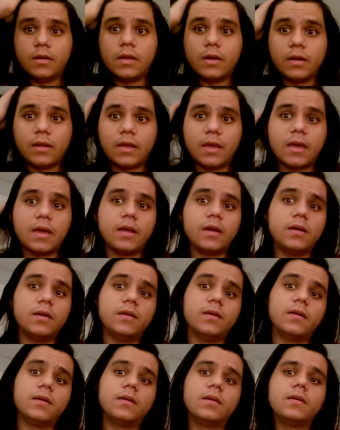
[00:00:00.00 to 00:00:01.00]
in
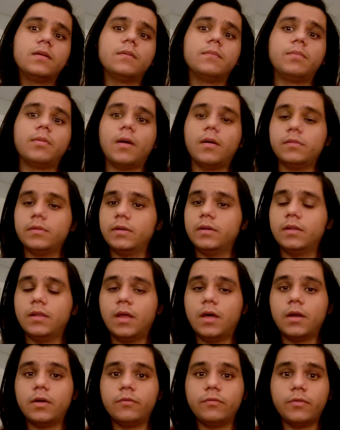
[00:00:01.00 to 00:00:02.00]
Canada probably a
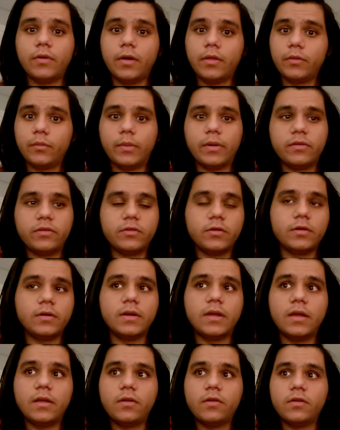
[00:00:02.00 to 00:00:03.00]
lot of other Western
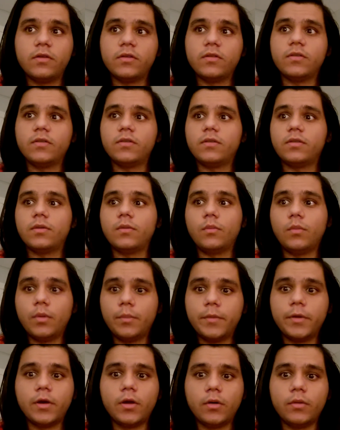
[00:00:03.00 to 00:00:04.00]
nations, the
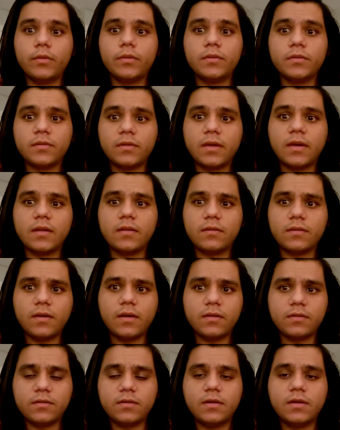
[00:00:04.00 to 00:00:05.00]
woman always gets
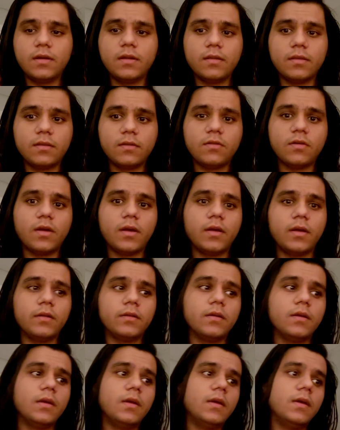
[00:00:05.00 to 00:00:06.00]
custody of the child.
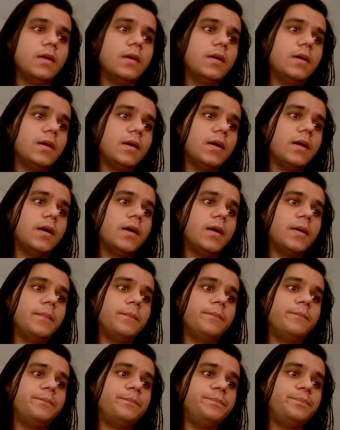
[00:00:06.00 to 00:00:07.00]

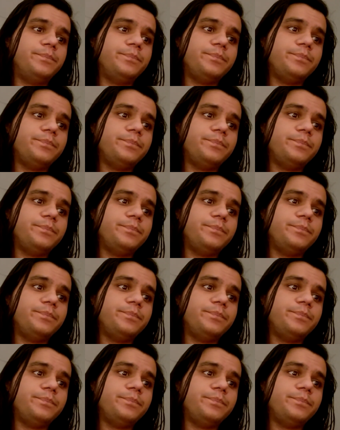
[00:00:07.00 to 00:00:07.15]
Um,